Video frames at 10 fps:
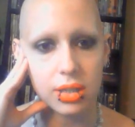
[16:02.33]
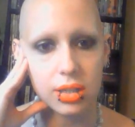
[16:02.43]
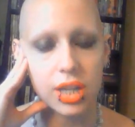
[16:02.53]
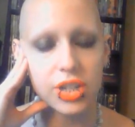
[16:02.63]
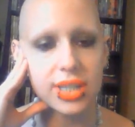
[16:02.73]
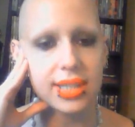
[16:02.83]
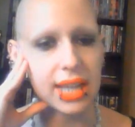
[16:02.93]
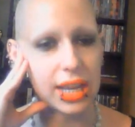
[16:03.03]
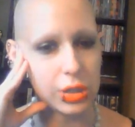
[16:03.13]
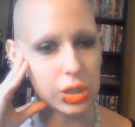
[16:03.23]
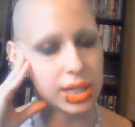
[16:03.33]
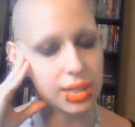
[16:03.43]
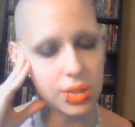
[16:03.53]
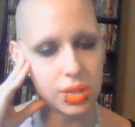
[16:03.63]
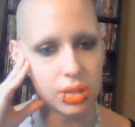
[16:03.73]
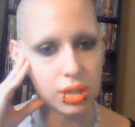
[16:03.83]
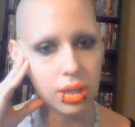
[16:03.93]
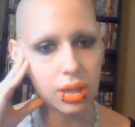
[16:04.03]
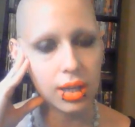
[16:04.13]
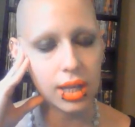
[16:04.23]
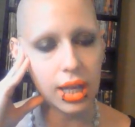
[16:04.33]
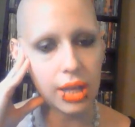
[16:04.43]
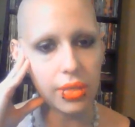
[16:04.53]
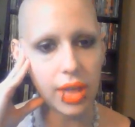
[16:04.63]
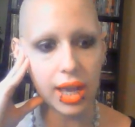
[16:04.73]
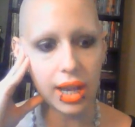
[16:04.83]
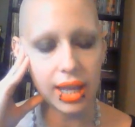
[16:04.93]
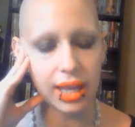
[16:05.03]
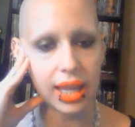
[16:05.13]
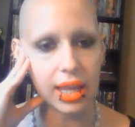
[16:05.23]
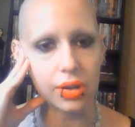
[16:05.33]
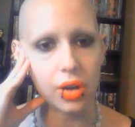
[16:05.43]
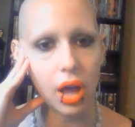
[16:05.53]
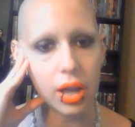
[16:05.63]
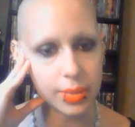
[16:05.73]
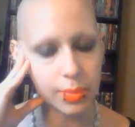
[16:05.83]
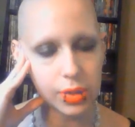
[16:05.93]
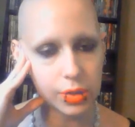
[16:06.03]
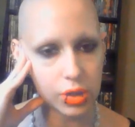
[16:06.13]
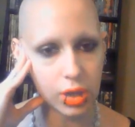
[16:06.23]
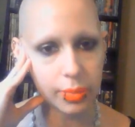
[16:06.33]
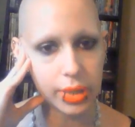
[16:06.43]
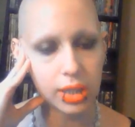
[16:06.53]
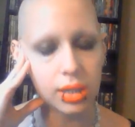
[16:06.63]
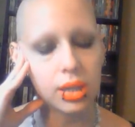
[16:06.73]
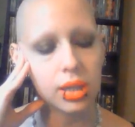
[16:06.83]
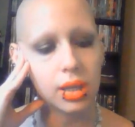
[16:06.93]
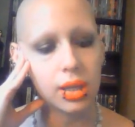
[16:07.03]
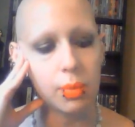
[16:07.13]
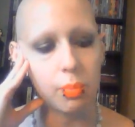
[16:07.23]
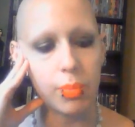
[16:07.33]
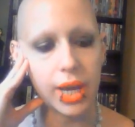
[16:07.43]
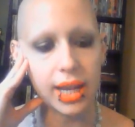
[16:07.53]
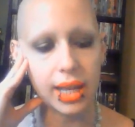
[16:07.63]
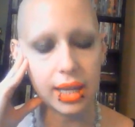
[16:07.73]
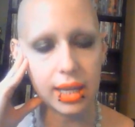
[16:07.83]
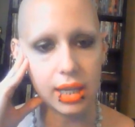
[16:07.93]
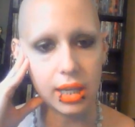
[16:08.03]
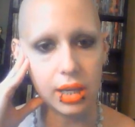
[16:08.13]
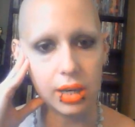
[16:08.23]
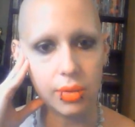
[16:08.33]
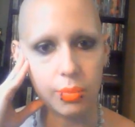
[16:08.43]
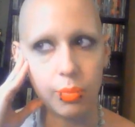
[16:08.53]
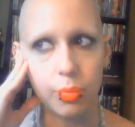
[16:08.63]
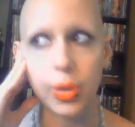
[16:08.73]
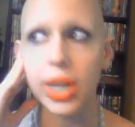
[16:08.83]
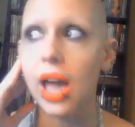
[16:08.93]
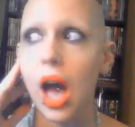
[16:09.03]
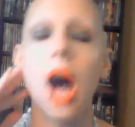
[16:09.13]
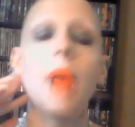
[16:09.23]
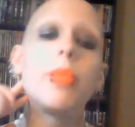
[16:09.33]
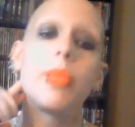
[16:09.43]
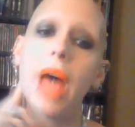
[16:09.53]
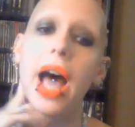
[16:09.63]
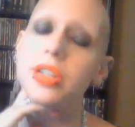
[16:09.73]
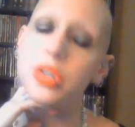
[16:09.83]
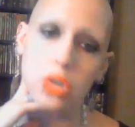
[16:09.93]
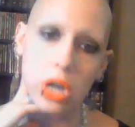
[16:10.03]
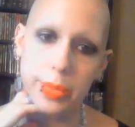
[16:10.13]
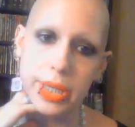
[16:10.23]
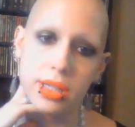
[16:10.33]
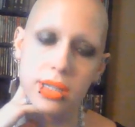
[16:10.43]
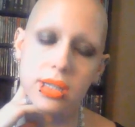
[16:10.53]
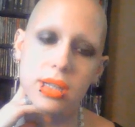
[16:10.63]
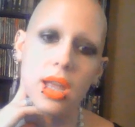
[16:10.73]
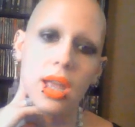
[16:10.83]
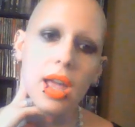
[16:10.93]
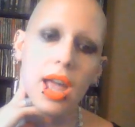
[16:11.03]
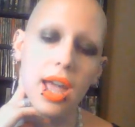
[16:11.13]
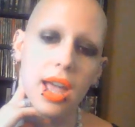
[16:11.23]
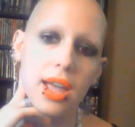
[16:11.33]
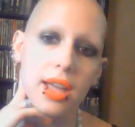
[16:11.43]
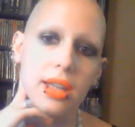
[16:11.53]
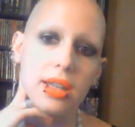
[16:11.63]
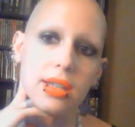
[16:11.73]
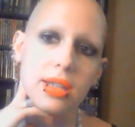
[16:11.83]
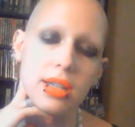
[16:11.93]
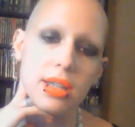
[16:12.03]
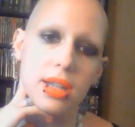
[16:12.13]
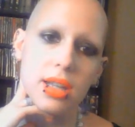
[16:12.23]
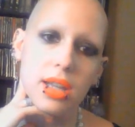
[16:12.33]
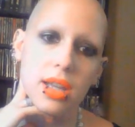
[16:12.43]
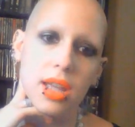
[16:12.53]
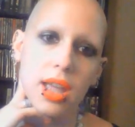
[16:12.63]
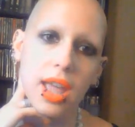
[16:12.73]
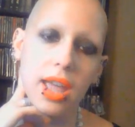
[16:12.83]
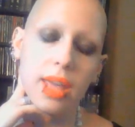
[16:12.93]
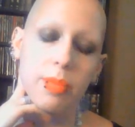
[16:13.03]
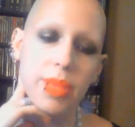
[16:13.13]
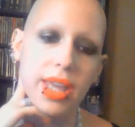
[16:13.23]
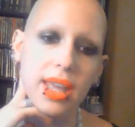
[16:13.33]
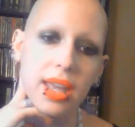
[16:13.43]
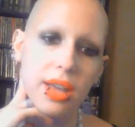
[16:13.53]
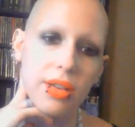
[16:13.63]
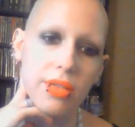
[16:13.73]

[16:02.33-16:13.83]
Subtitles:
not just dangerous in that it can cause mental trauma, but it can bring up past traumas, and it can be